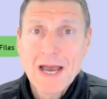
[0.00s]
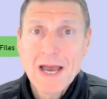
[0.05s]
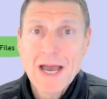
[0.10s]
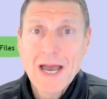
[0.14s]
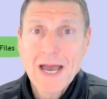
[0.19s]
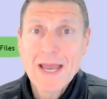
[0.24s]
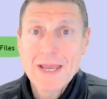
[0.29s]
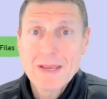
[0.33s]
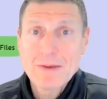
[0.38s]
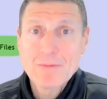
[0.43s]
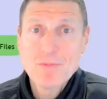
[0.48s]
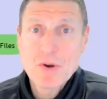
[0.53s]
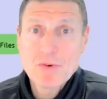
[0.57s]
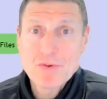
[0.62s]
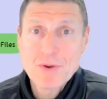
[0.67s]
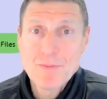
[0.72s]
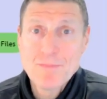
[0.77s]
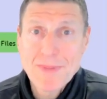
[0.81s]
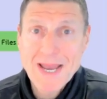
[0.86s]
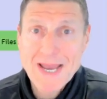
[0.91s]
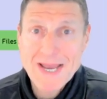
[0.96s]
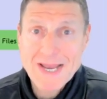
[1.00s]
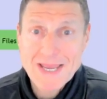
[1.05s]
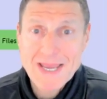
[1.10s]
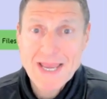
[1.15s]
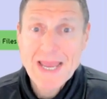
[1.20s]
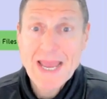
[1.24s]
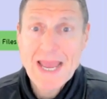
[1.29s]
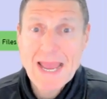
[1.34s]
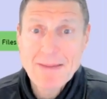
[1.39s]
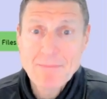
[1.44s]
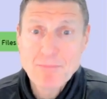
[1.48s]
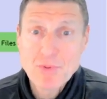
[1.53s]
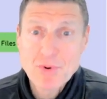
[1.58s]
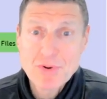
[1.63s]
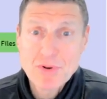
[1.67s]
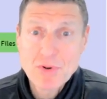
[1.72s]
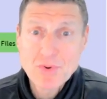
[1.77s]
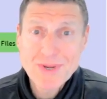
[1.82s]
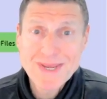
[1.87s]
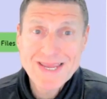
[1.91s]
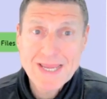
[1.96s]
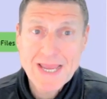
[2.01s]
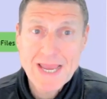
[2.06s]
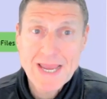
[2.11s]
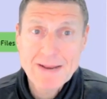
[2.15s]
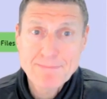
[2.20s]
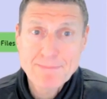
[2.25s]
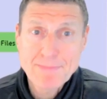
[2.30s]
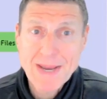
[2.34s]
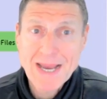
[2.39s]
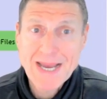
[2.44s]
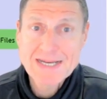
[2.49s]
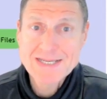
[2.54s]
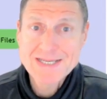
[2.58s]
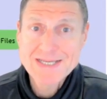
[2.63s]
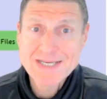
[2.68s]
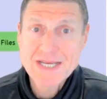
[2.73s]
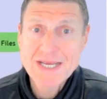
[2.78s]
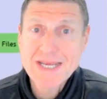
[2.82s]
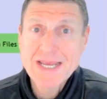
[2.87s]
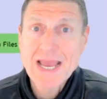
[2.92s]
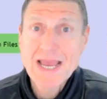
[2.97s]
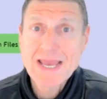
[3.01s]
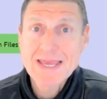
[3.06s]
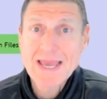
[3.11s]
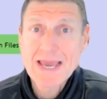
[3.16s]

Hi, welcome back. And we're looking at Part D,